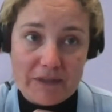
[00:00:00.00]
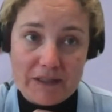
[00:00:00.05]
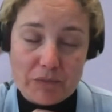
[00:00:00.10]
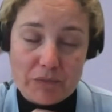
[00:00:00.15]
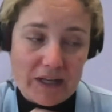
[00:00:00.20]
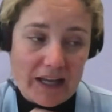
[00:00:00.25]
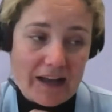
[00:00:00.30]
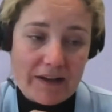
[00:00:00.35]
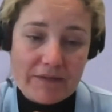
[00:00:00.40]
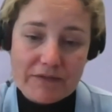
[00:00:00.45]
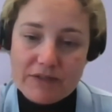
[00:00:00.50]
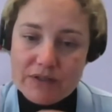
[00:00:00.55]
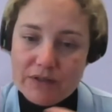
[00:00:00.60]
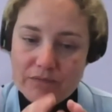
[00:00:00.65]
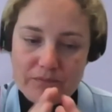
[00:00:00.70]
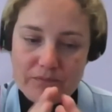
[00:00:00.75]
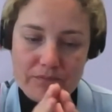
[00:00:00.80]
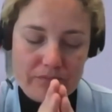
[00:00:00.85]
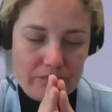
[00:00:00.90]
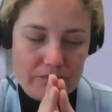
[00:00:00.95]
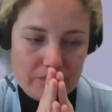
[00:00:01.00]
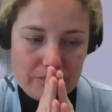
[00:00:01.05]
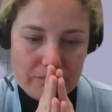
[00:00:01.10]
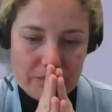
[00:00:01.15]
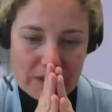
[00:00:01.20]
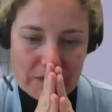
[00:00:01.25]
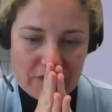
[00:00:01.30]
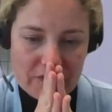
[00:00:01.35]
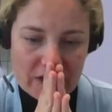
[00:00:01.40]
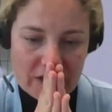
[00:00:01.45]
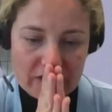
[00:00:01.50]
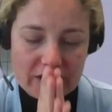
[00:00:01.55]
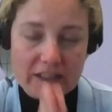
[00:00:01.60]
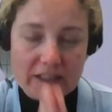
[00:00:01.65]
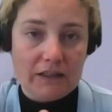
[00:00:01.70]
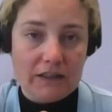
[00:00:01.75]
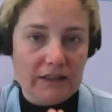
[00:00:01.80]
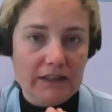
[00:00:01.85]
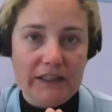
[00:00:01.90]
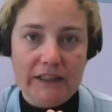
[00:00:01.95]
We have to be
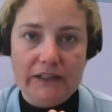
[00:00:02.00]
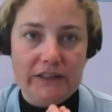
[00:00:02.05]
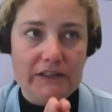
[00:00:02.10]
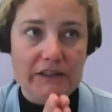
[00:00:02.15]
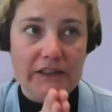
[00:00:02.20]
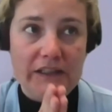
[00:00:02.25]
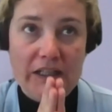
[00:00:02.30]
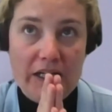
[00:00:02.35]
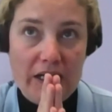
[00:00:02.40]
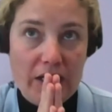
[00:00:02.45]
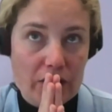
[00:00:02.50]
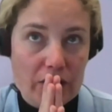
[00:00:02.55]
very clear.